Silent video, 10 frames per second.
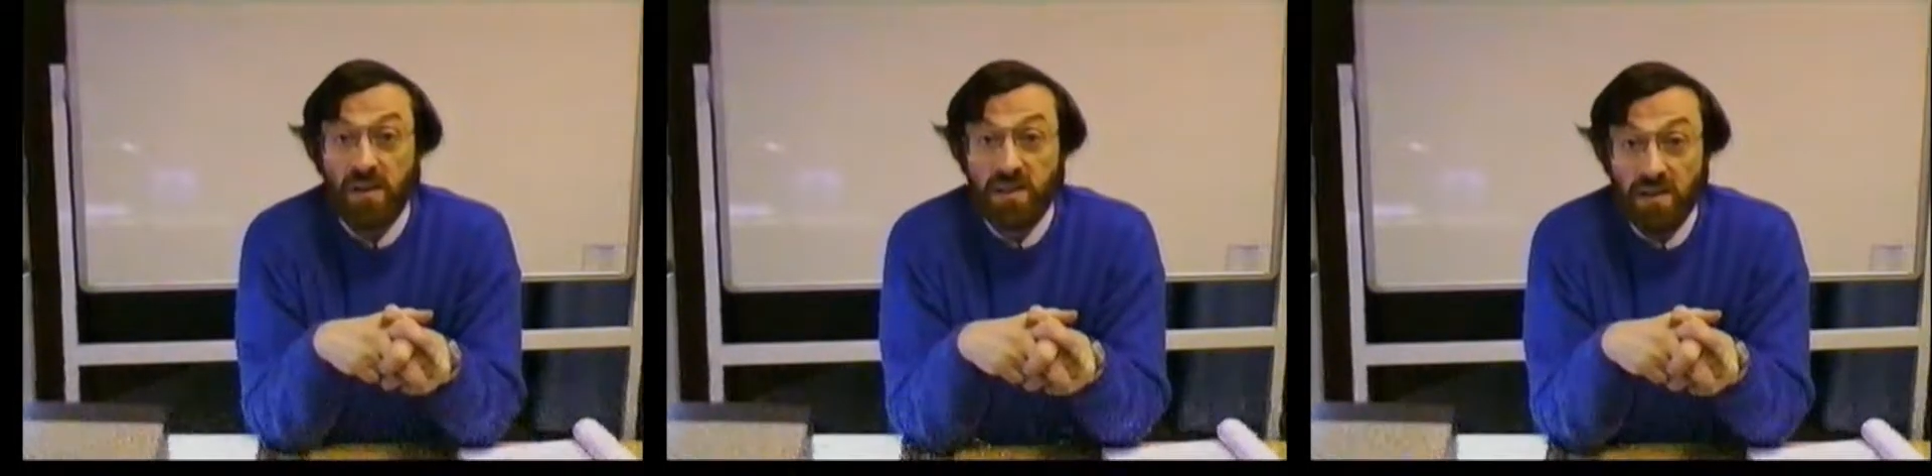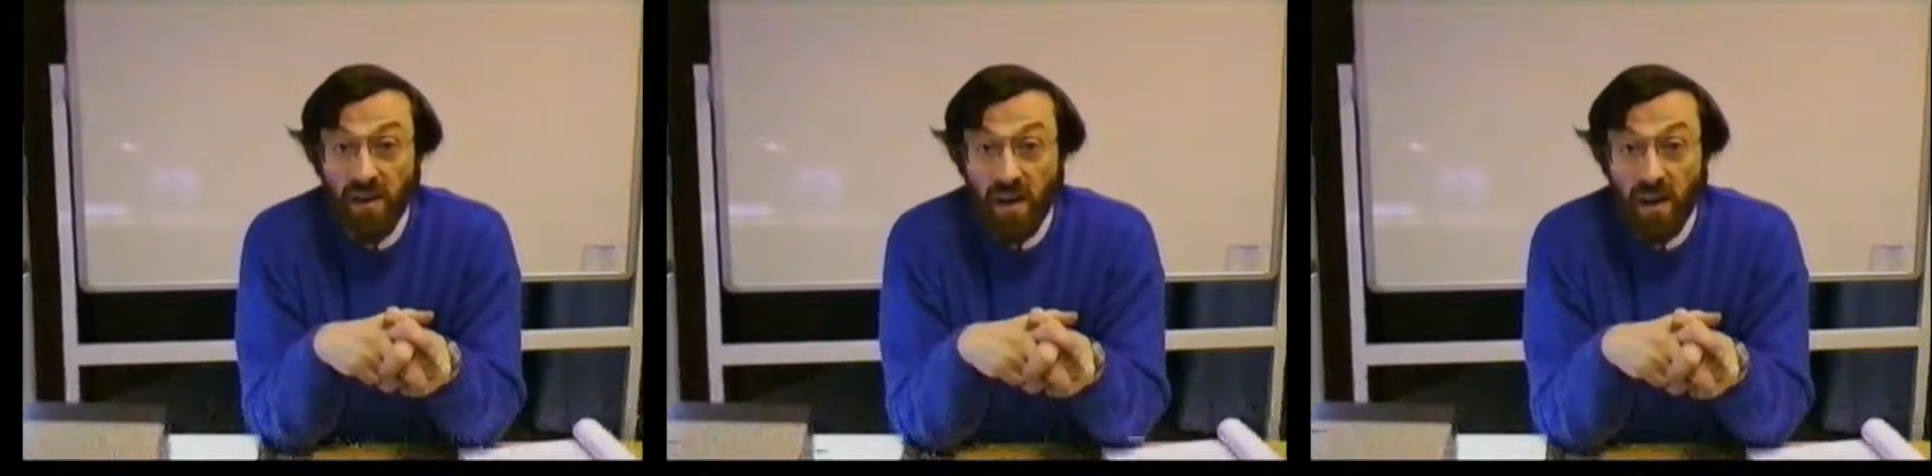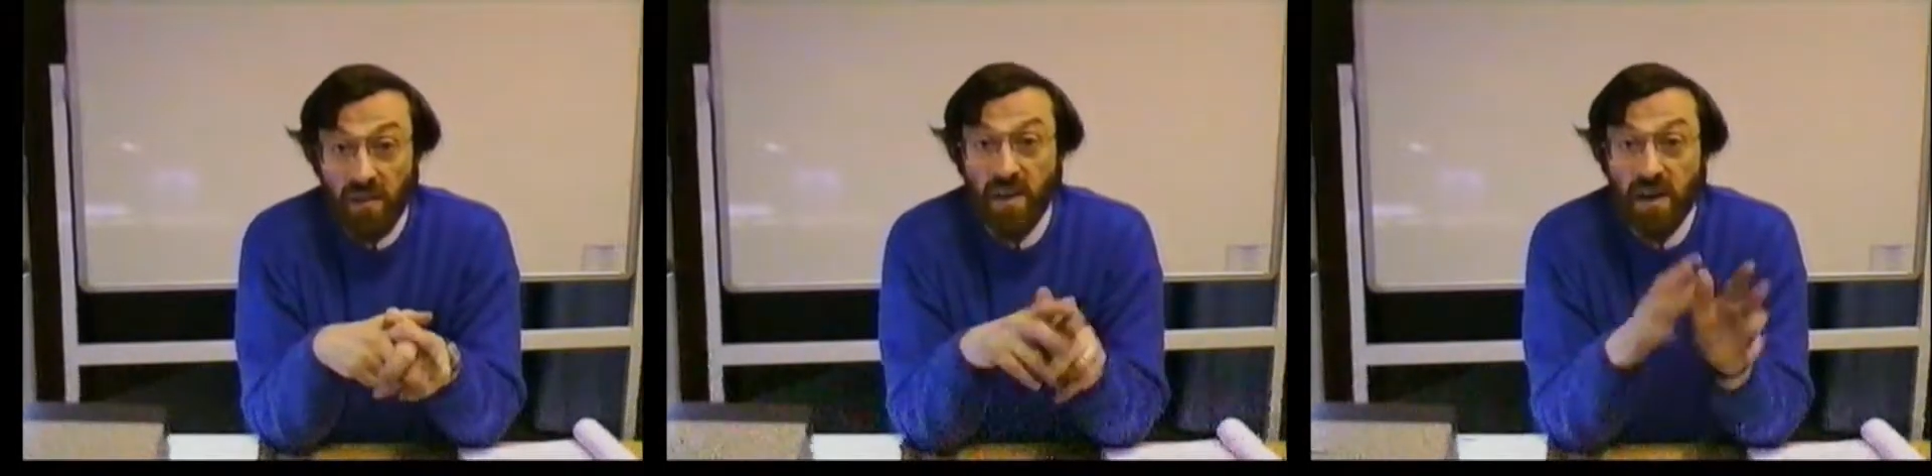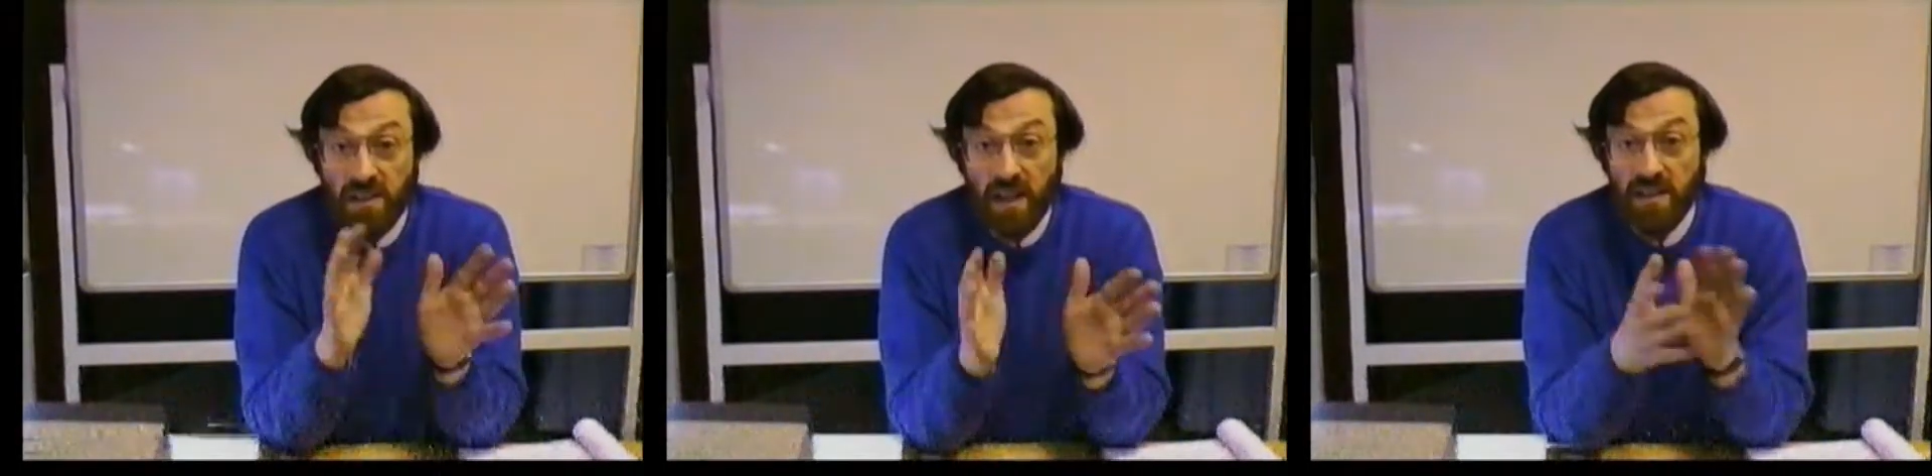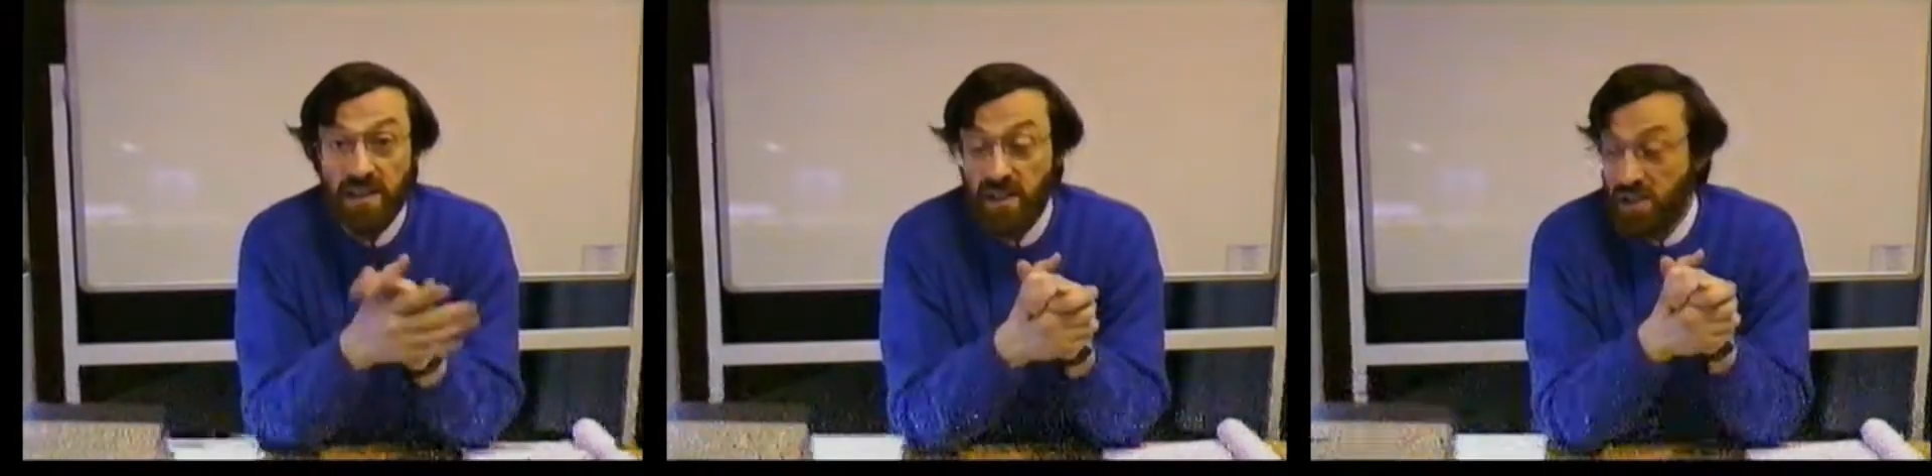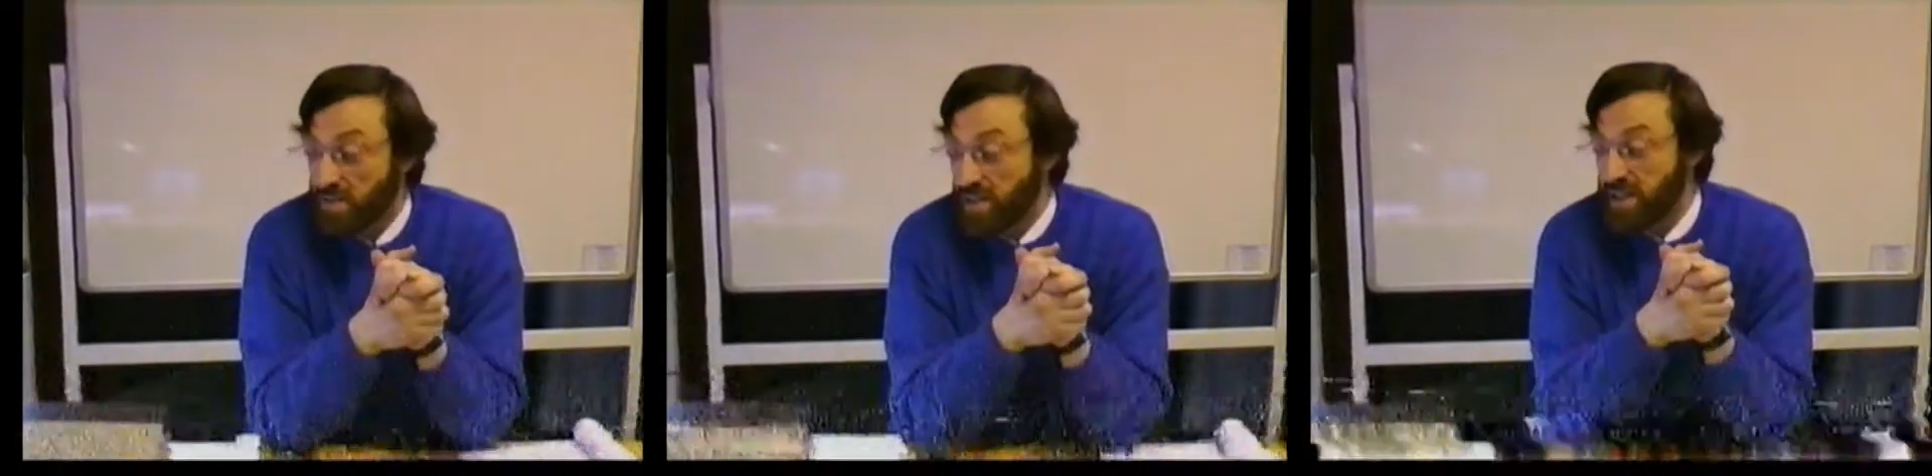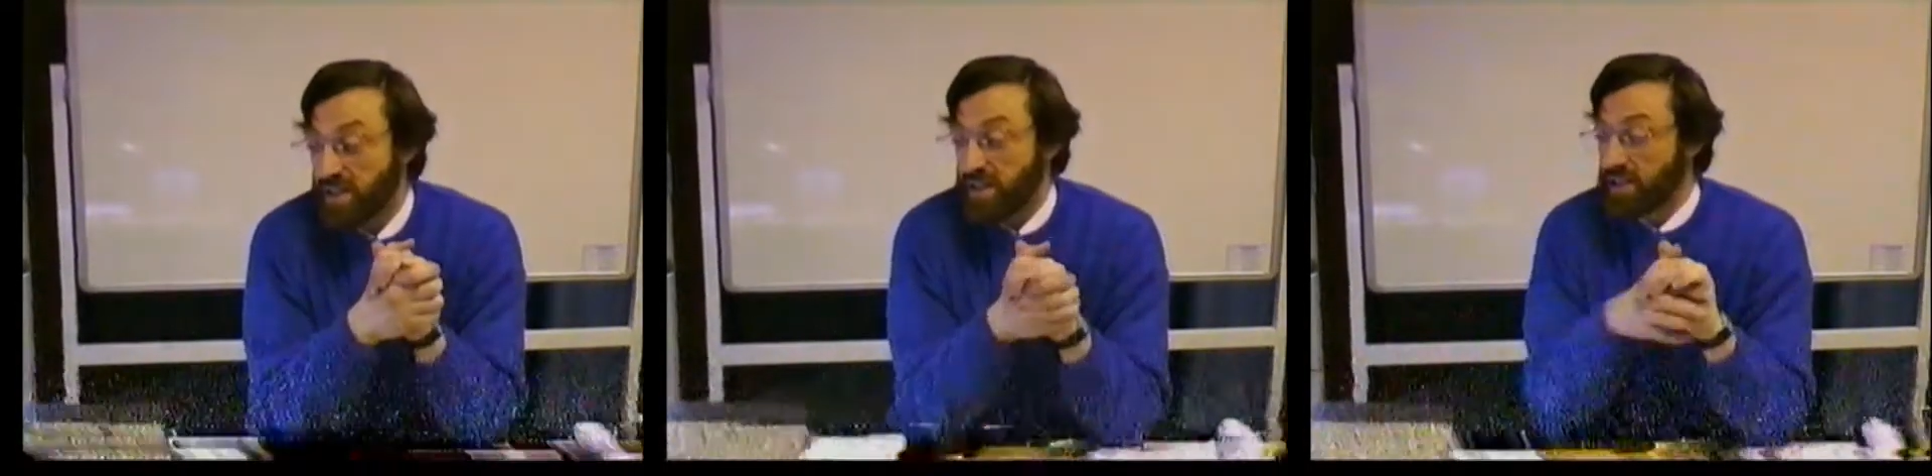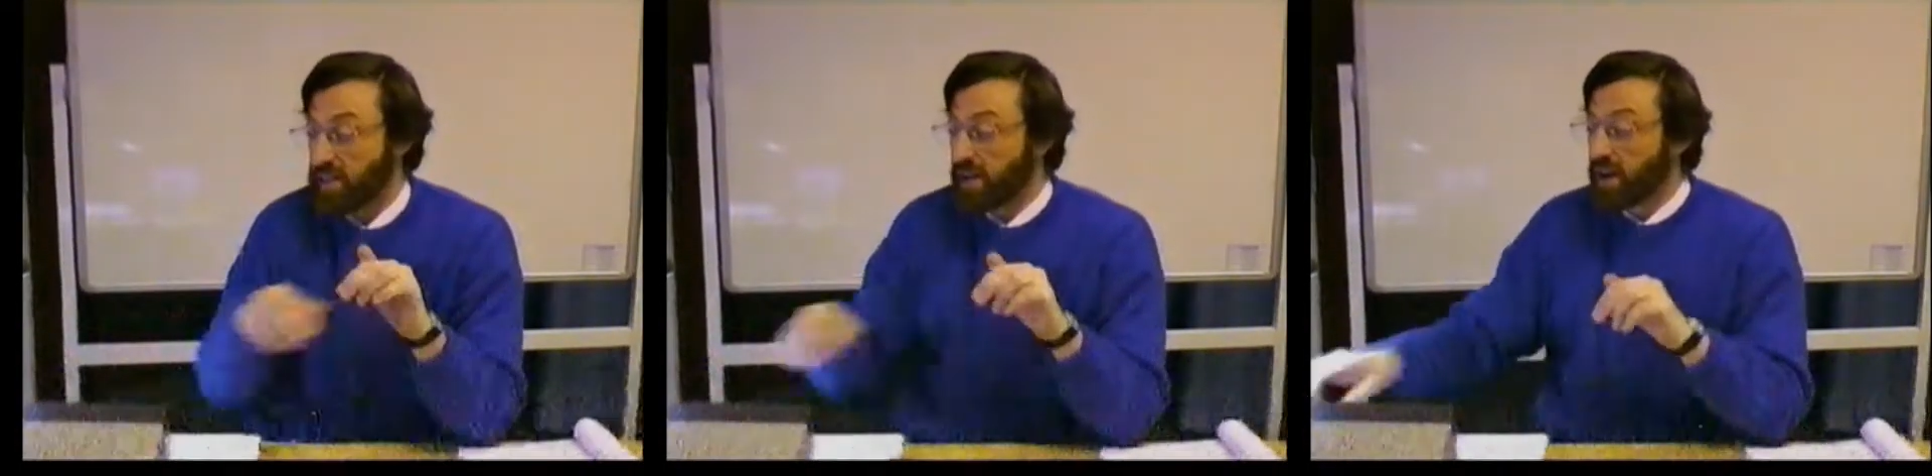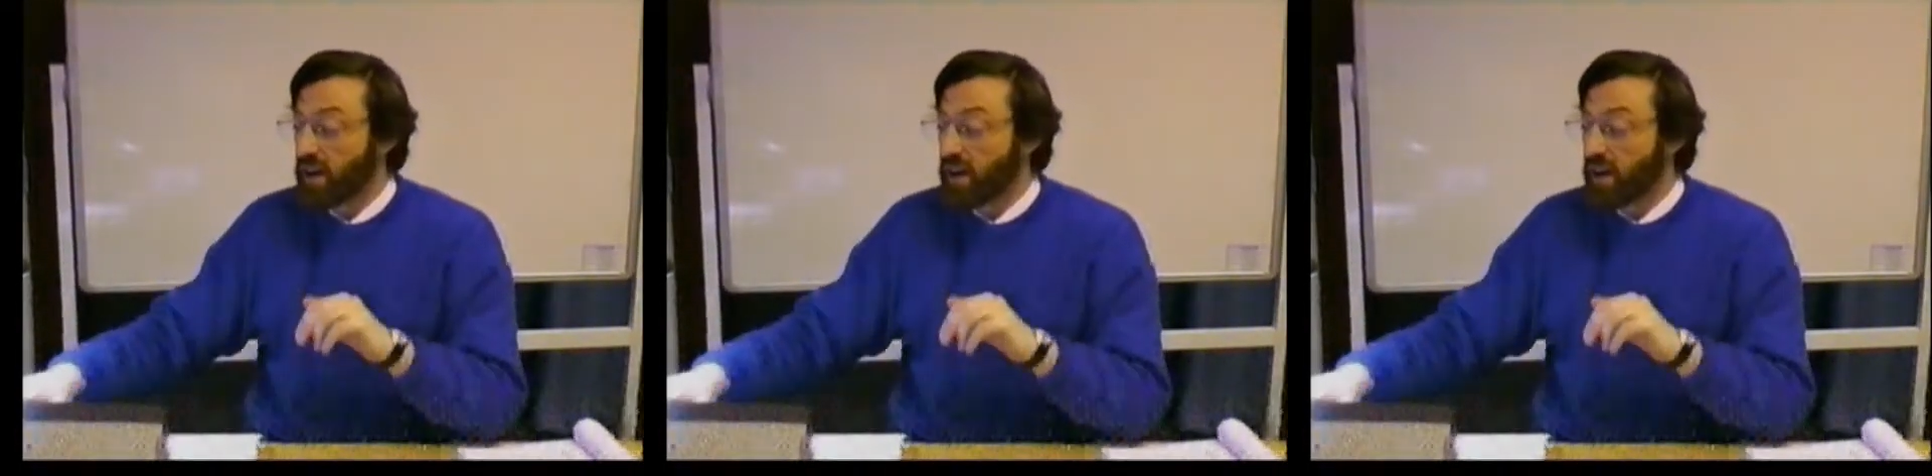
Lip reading: survive. So that's hysteresis.